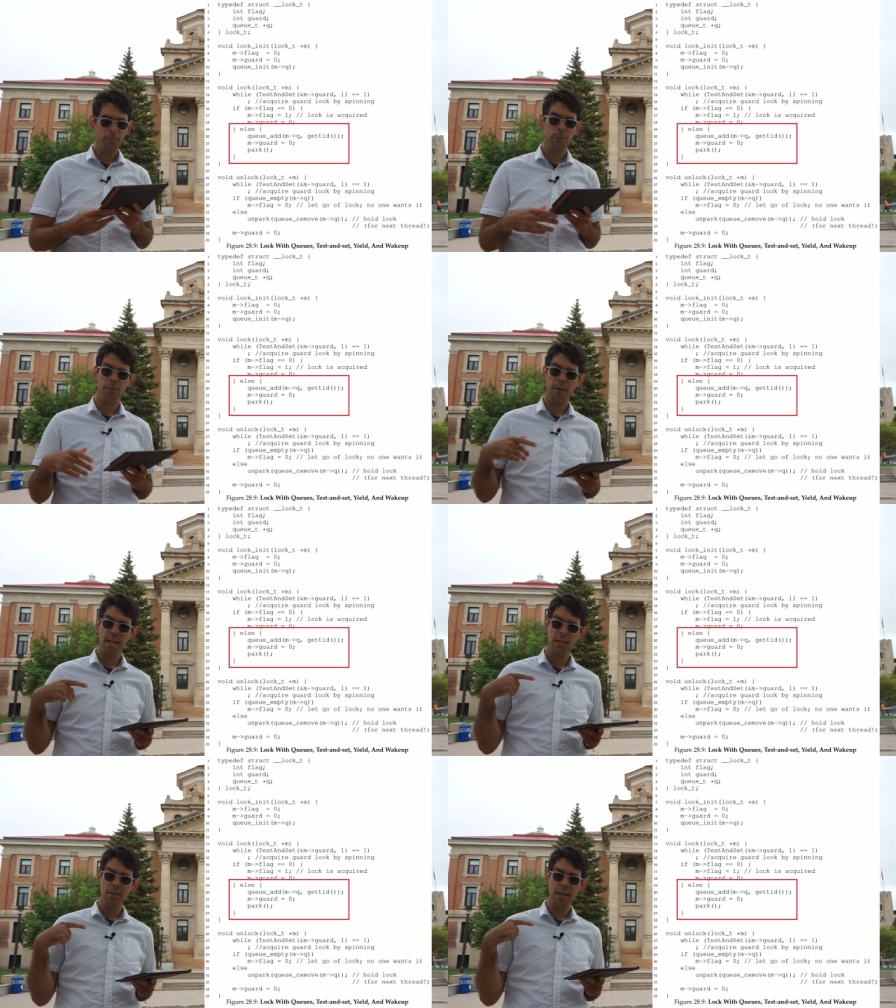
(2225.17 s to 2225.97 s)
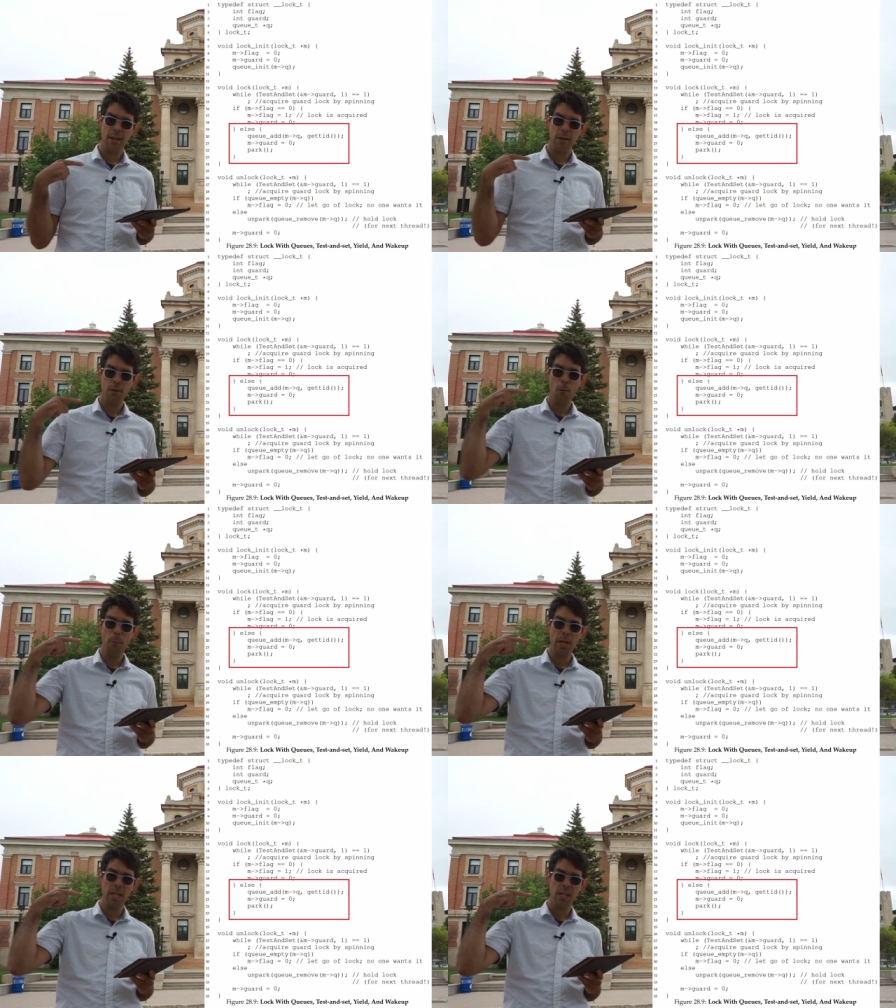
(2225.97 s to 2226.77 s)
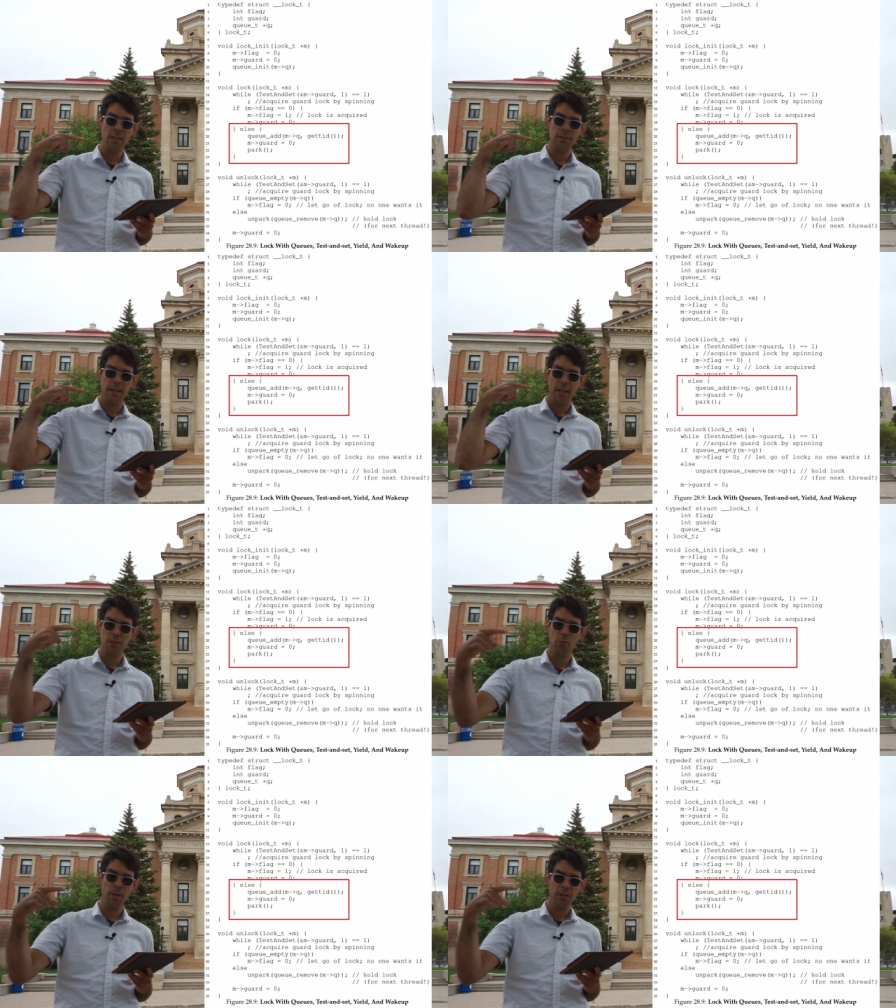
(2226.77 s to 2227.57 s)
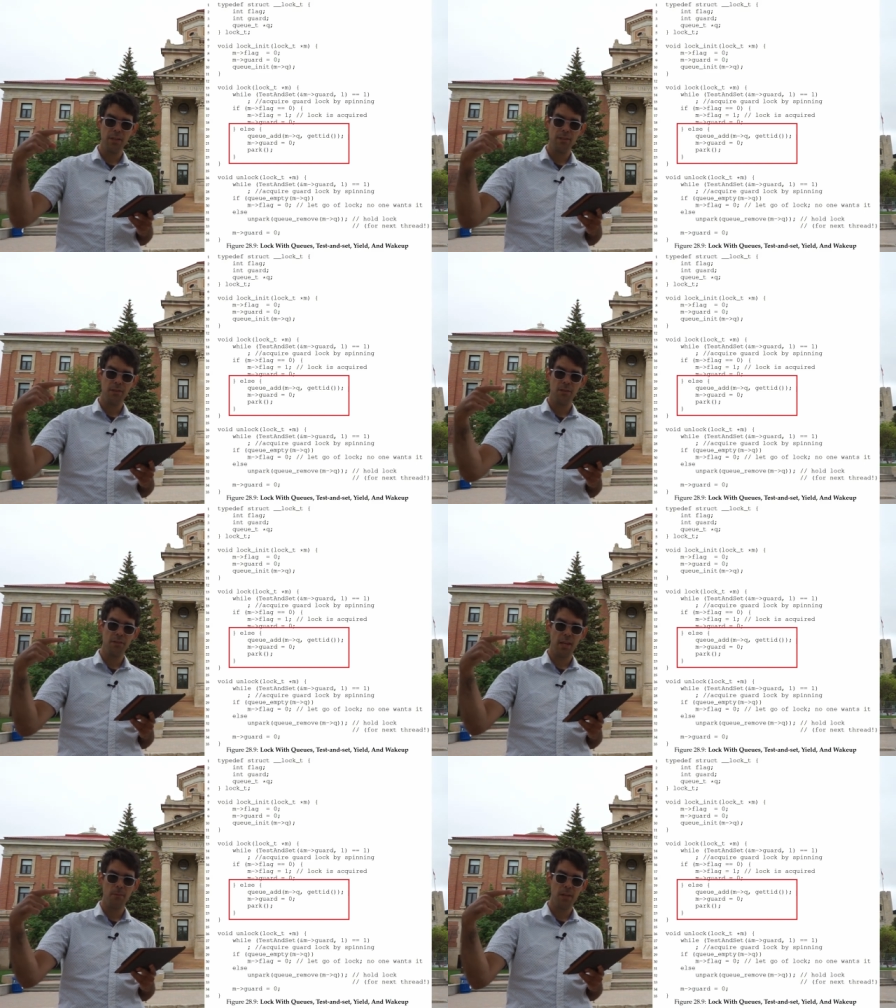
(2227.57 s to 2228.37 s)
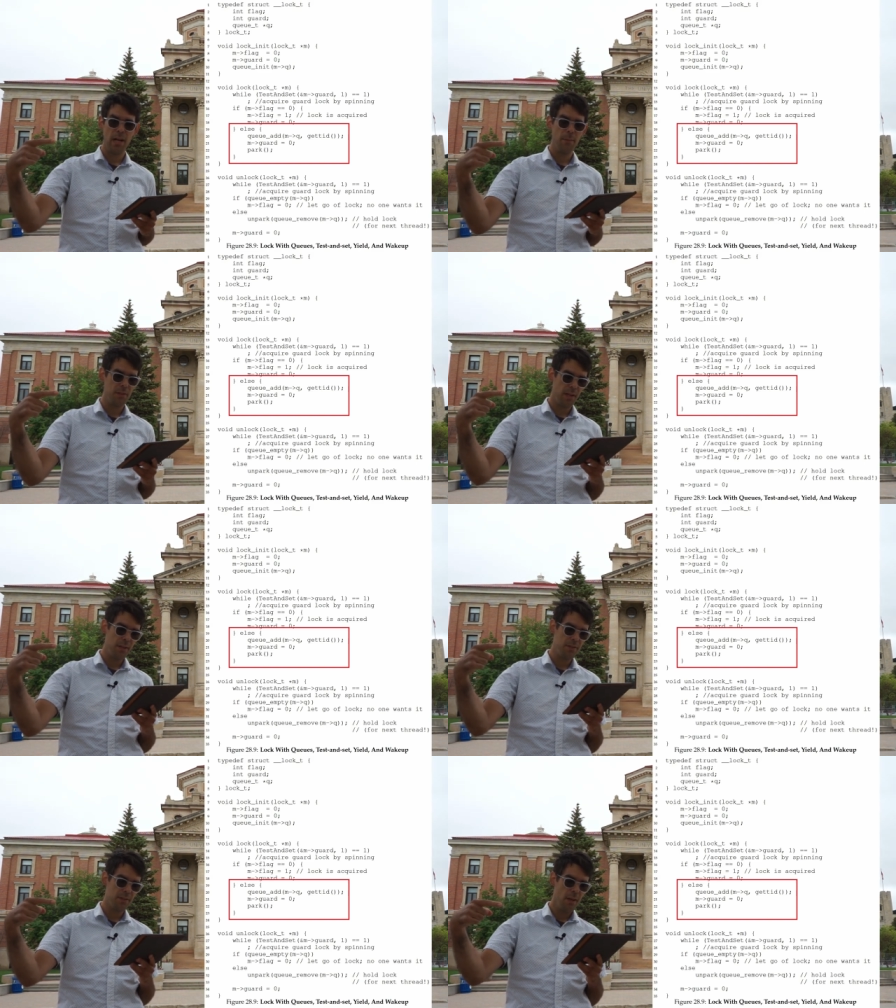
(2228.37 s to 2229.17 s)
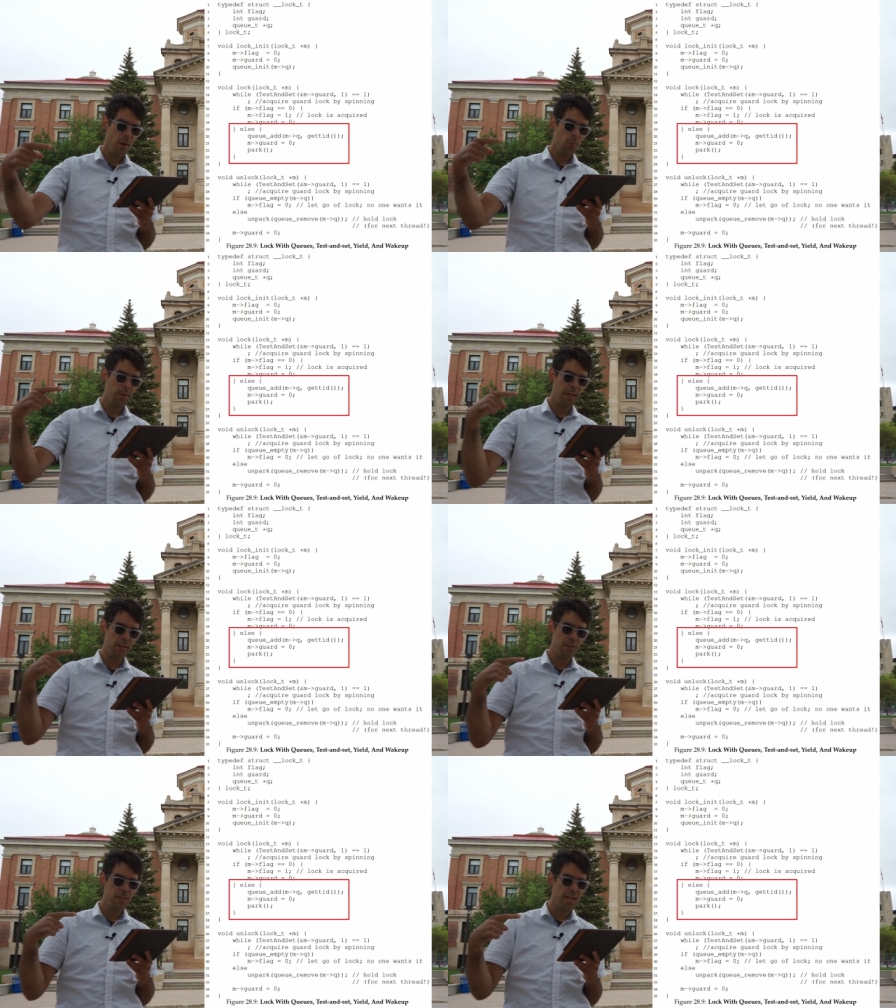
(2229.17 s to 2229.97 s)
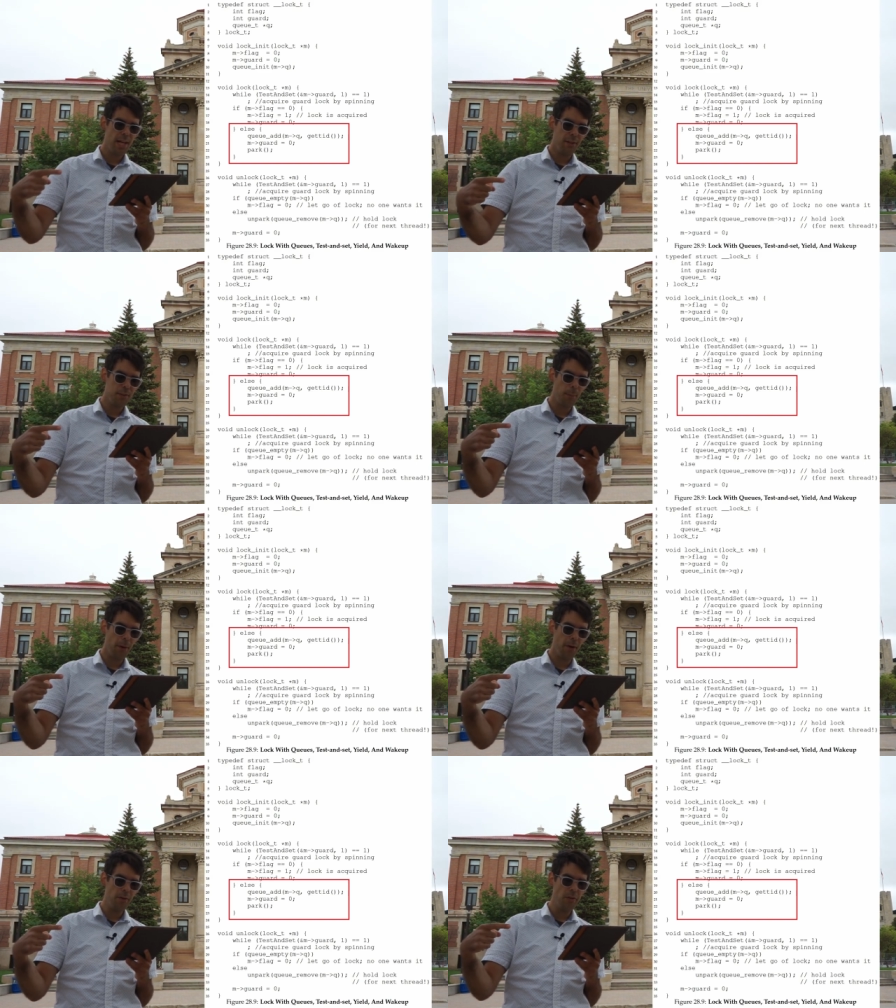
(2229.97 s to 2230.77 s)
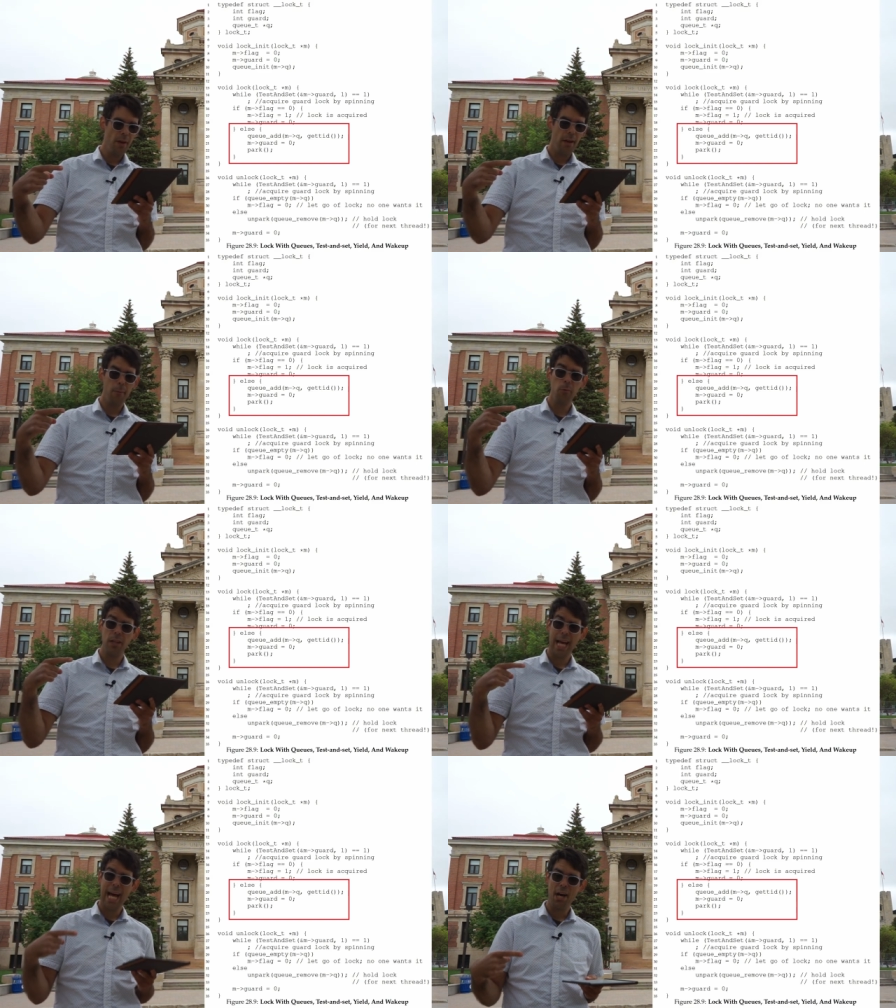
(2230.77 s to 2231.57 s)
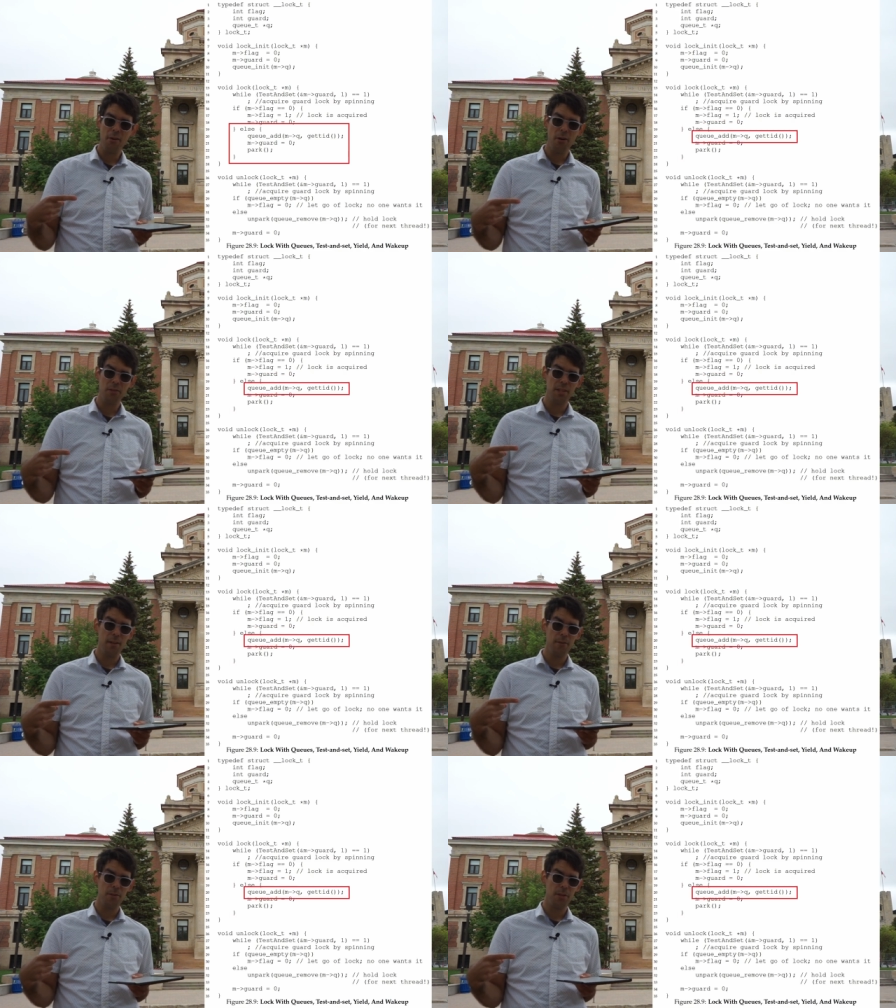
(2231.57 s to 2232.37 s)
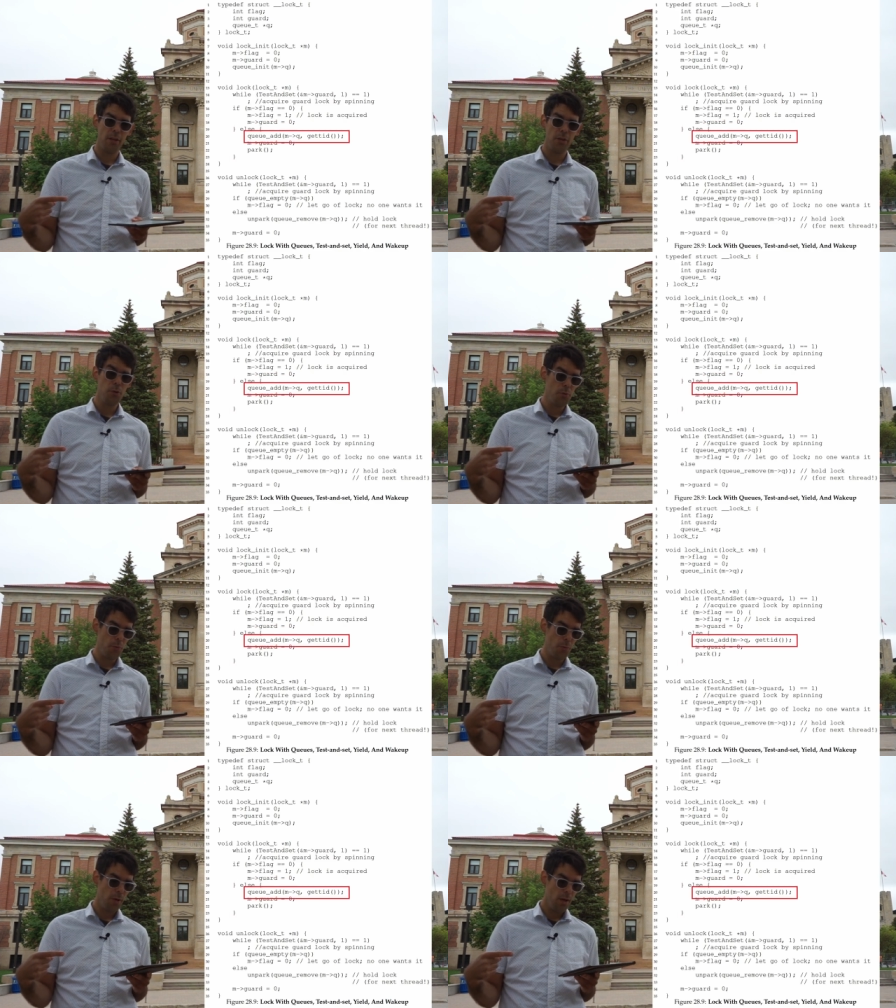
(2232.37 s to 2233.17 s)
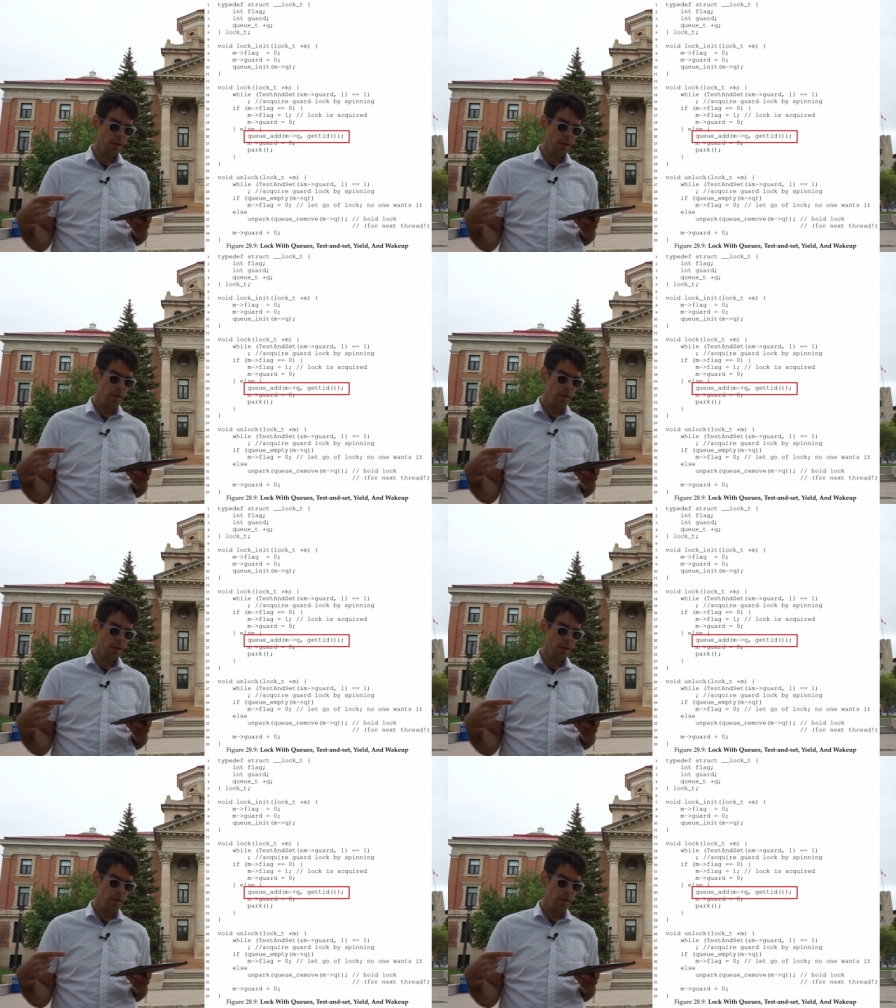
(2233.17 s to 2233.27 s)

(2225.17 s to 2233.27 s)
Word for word: provided that nobody is entering this at the same time as us, we'll get to the else part and we'll add ourselves to the queue.